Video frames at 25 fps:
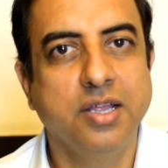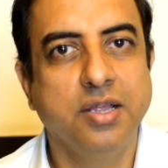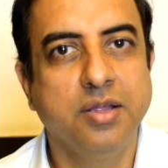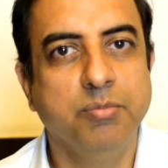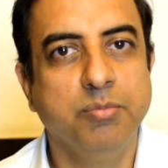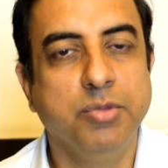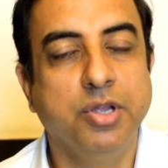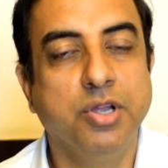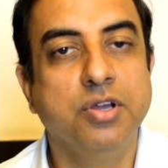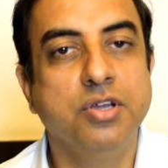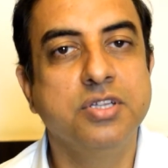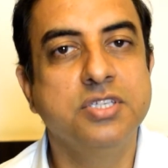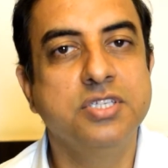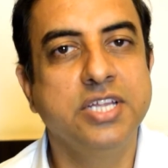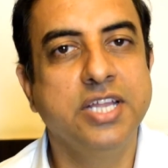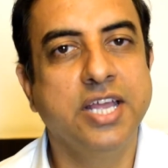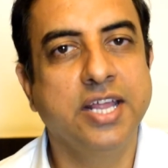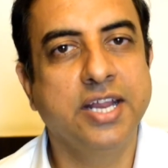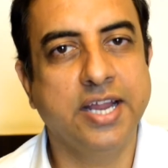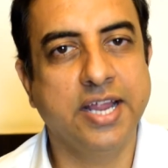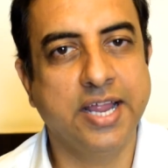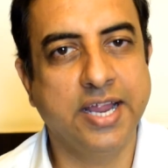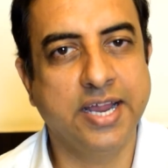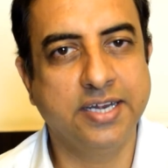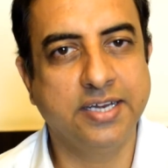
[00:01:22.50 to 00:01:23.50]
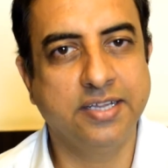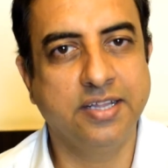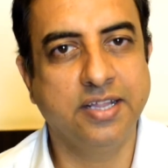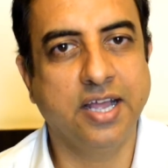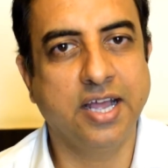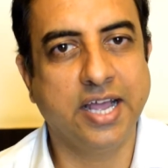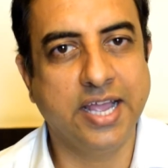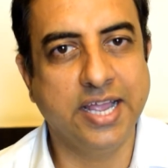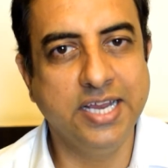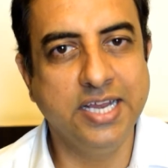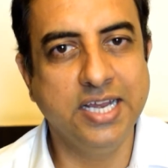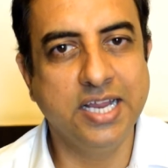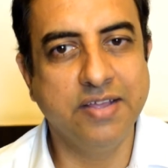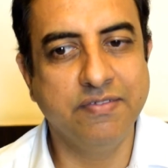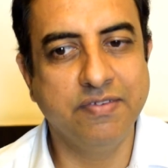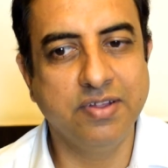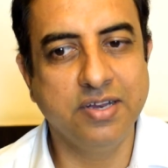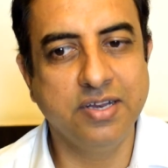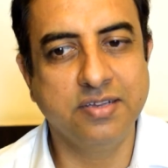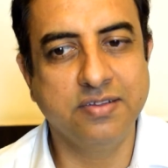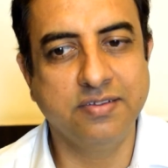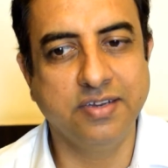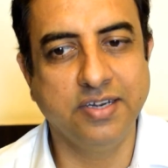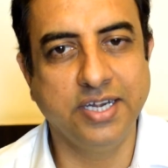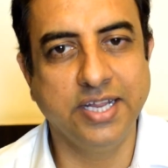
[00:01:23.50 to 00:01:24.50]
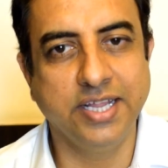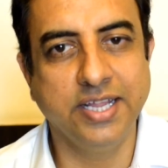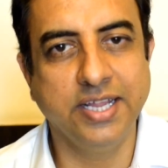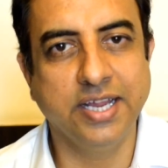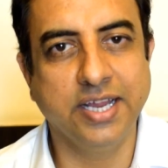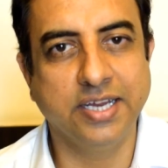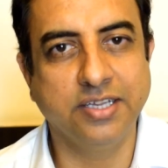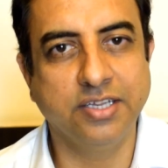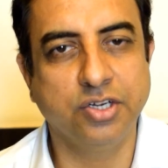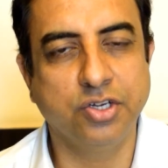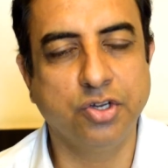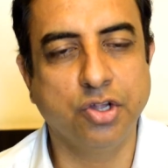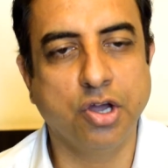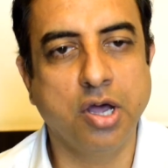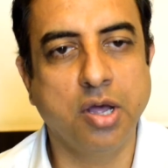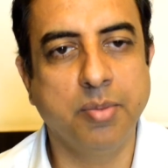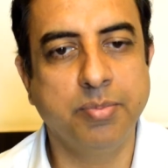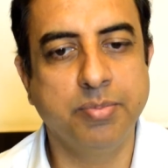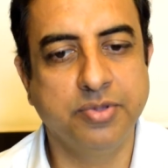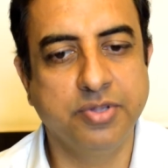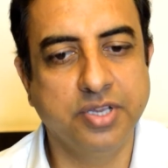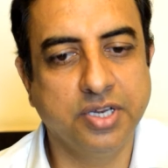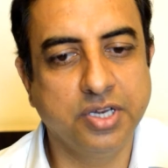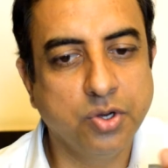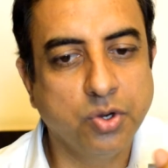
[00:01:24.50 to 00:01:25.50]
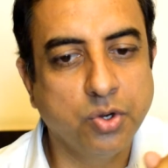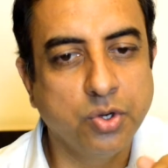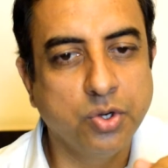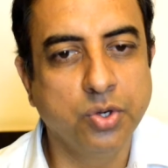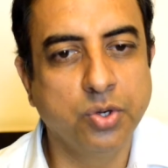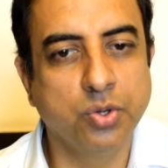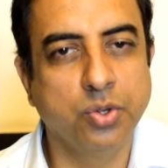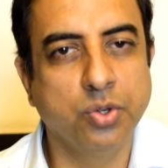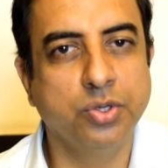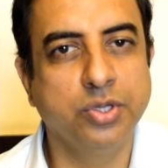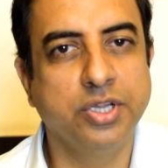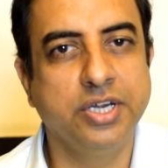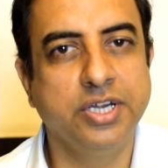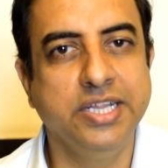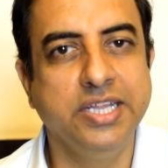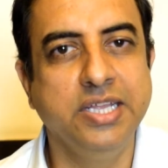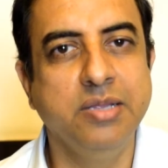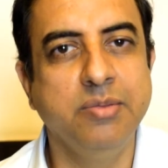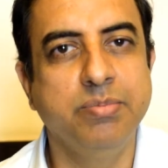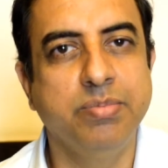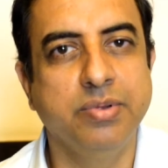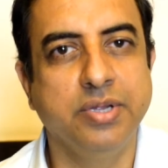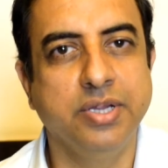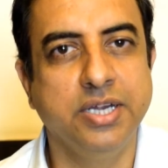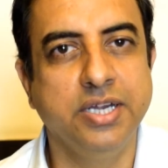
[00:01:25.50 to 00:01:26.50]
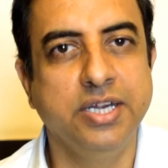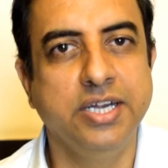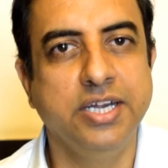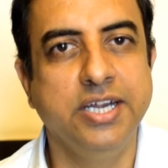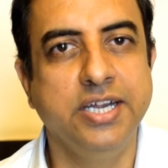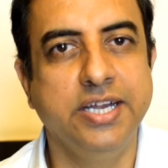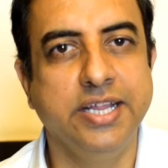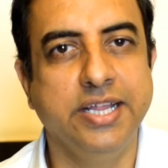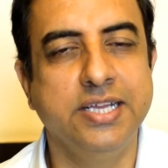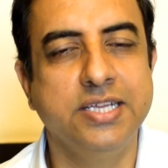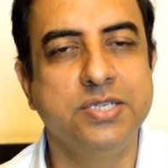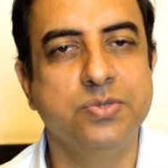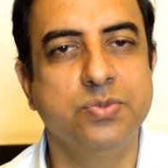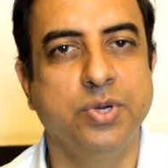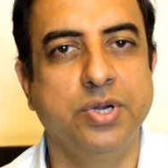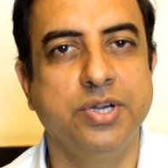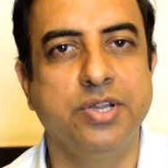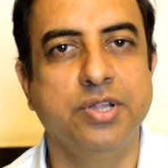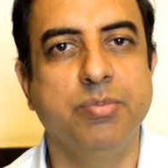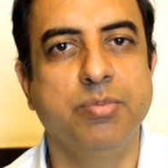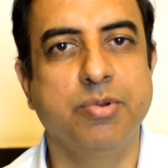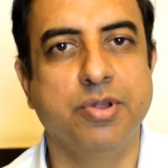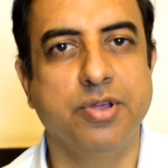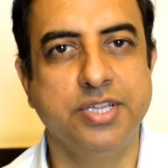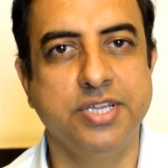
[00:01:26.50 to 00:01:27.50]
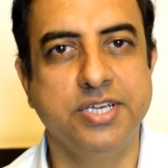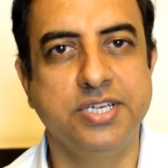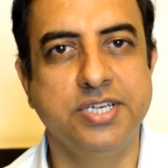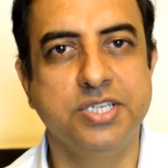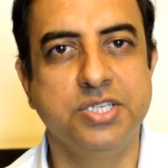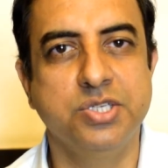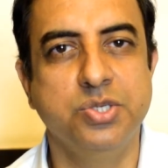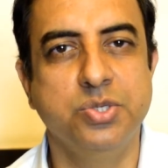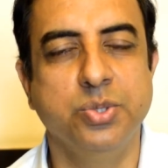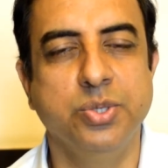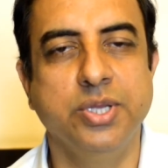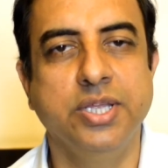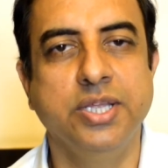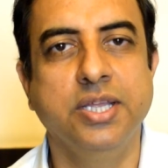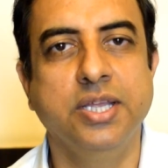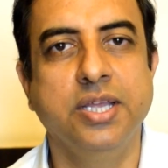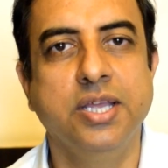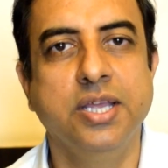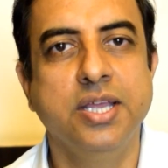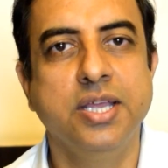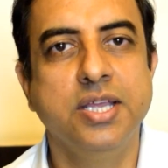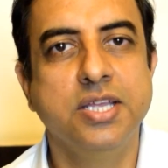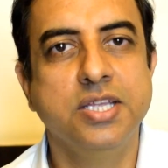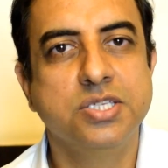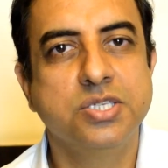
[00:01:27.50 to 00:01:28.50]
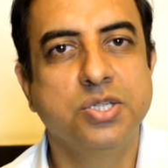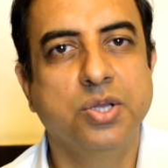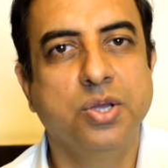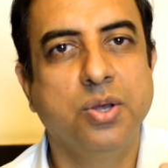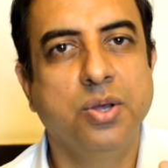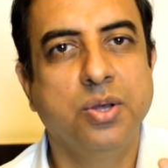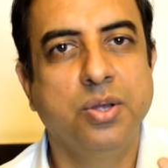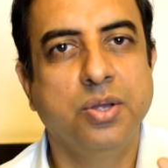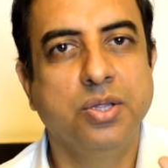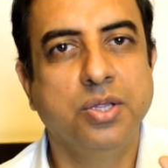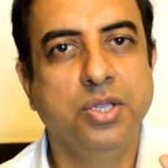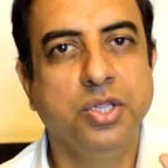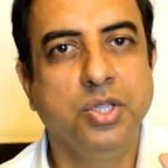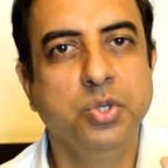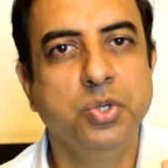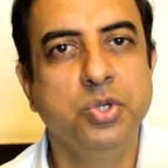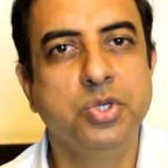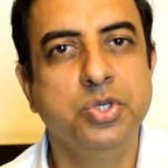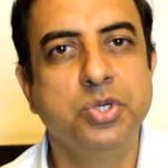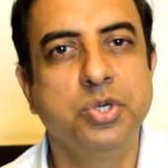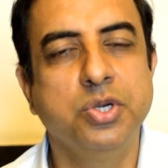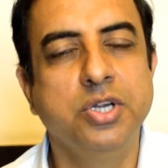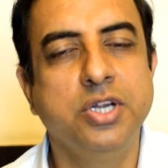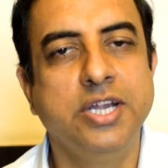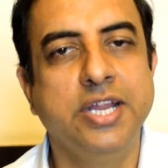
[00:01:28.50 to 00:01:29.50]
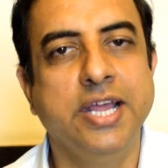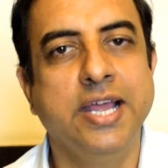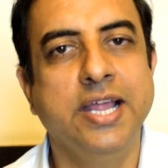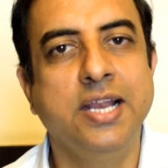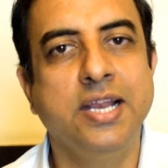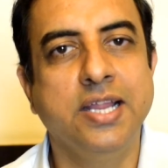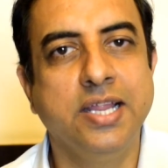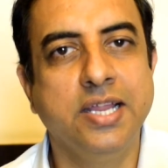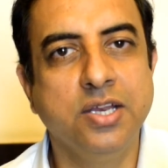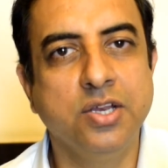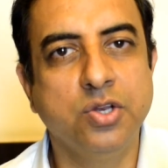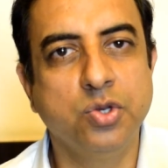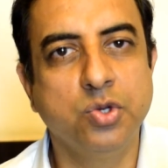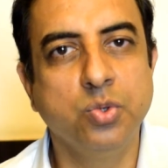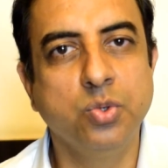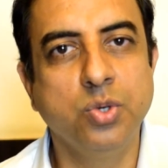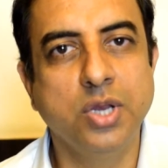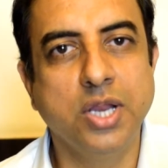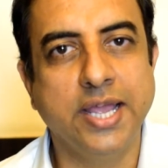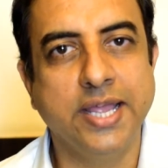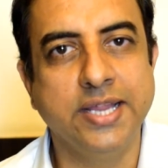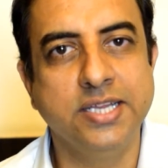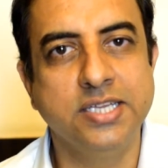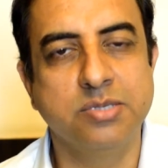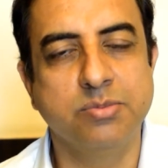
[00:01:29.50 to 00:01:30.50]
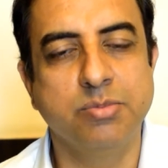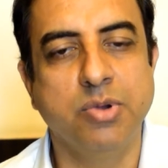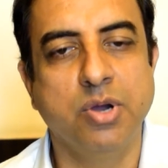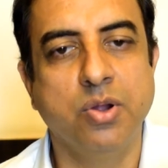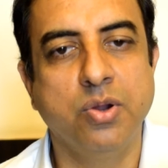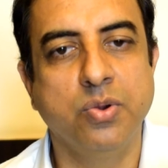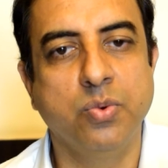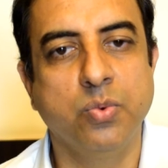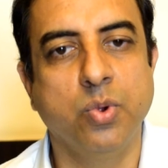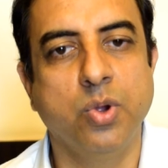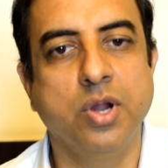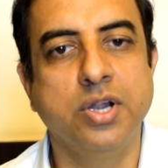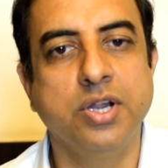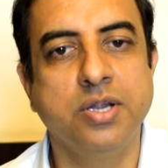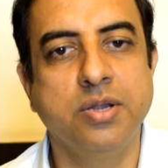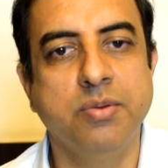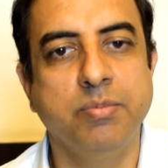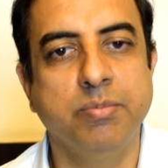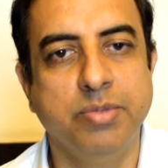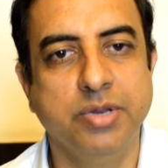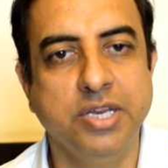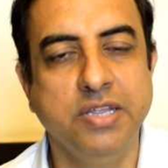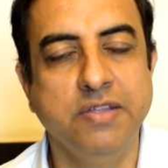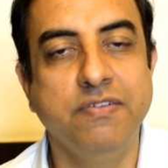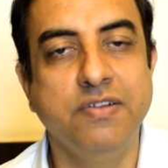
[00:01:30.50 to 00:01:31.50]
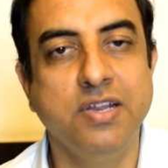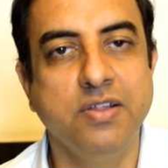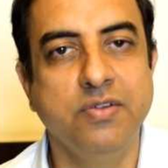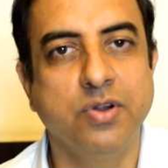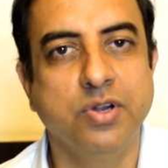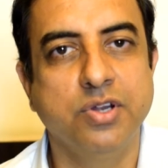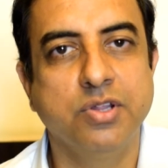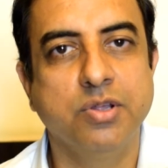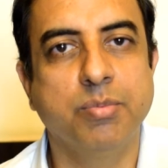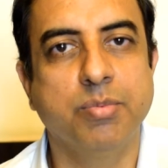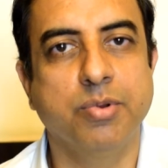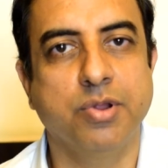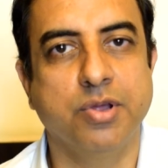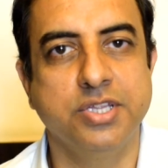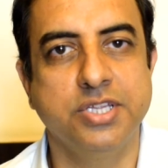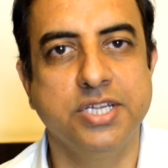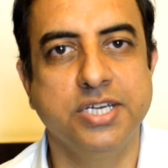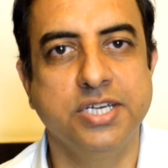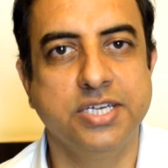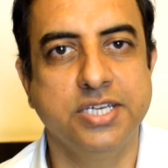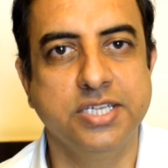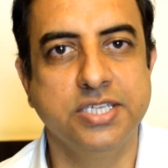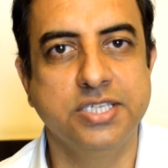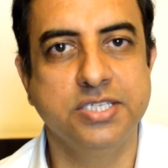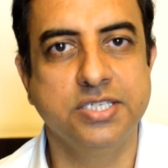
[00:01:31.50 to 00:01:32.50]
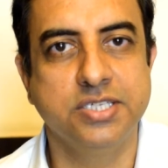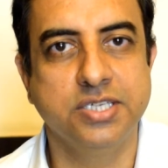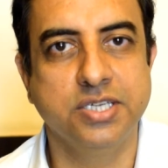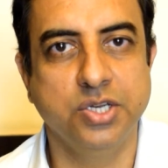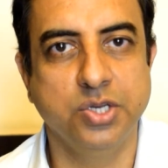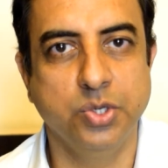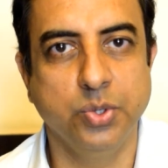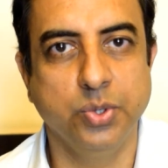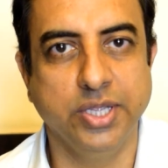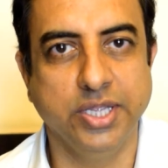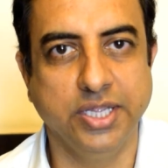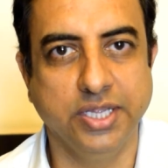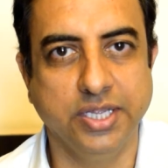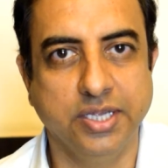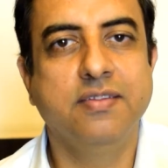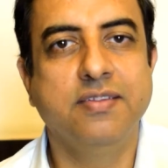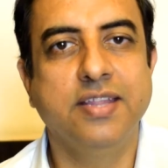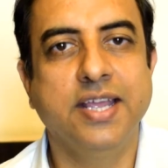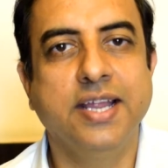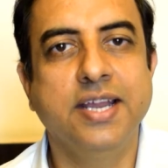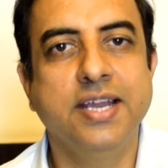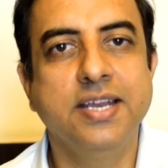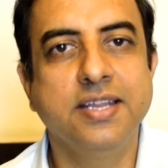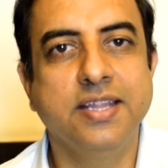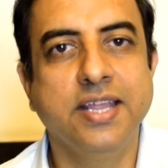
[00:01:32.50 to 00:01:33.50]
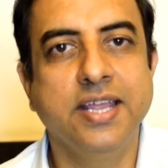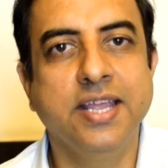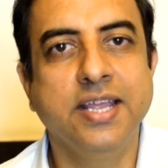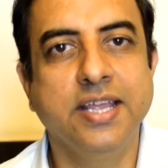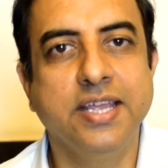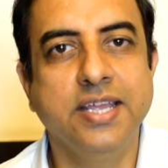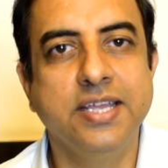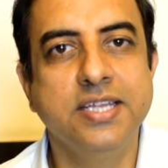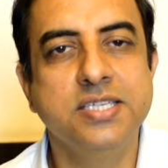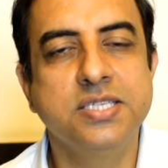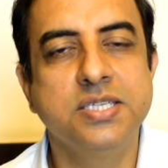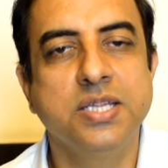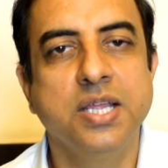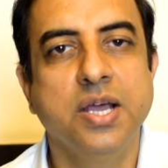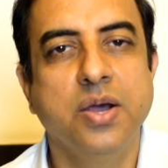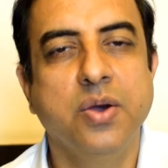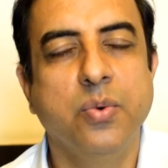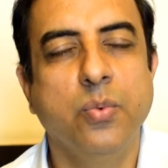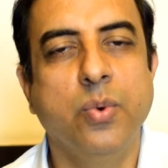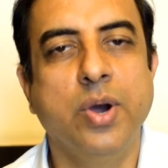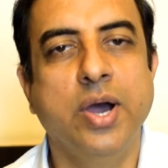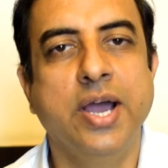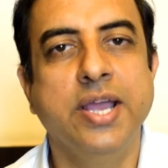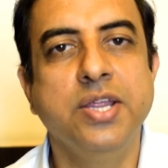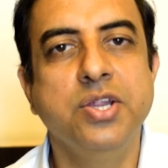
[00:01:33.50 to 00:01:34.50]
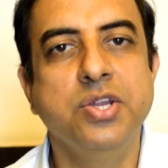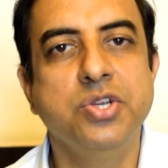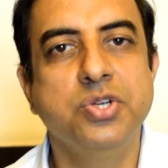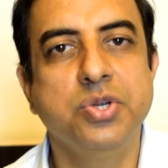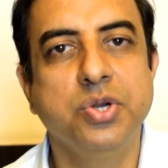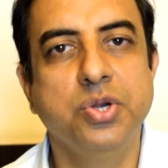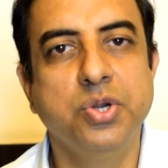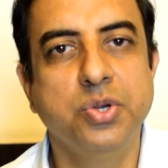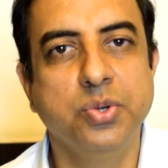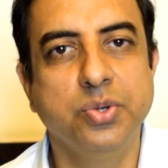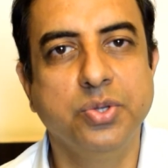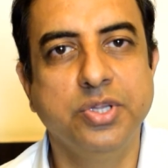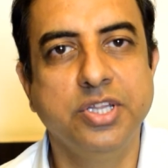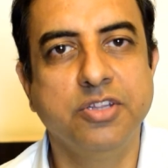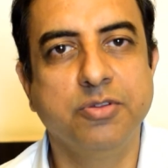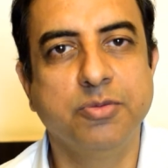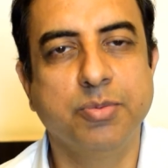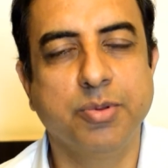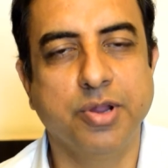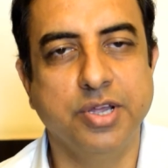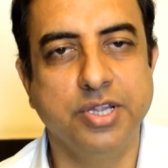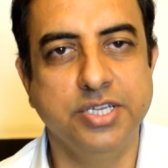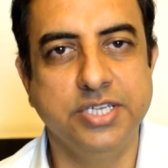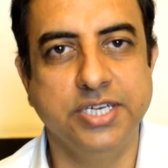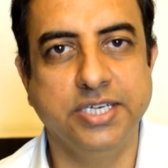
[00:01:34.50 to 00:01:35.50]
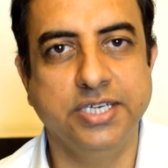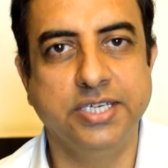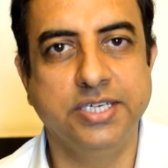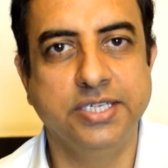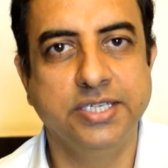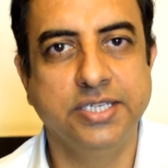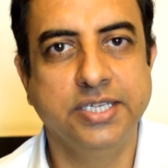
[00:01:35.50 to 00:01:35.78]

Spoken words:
because they are at the high level sitting at the top, so don't know the deep in details what your project is doing. So you should tell in two lines about what briefly what your project is doing. Second thing is why you should do this project.